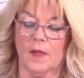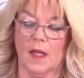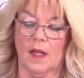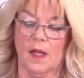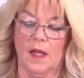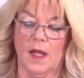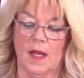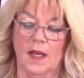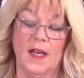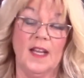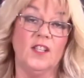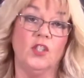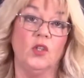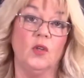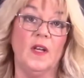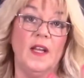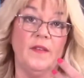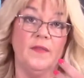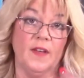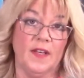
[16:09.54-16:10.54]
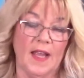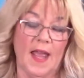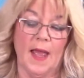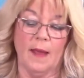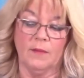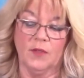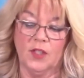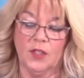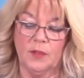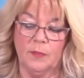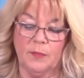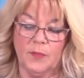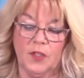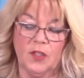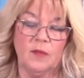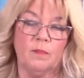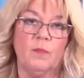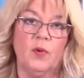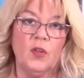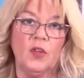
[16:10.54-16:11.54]
unless you leave a gap to
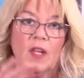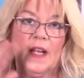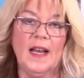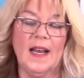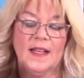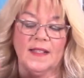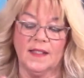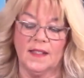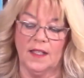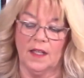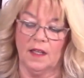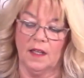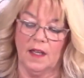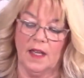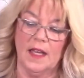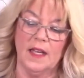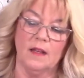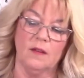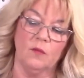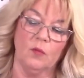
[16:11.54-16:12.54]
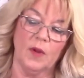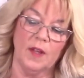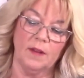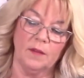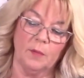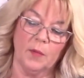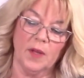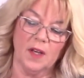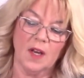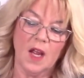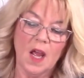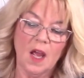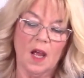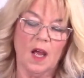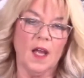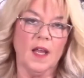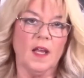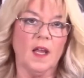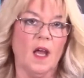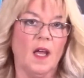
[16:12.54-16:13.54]
put the elastic in with, but
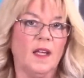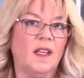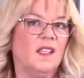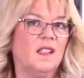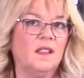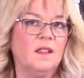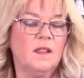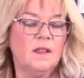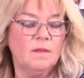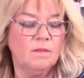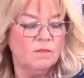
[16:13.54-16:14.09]
I can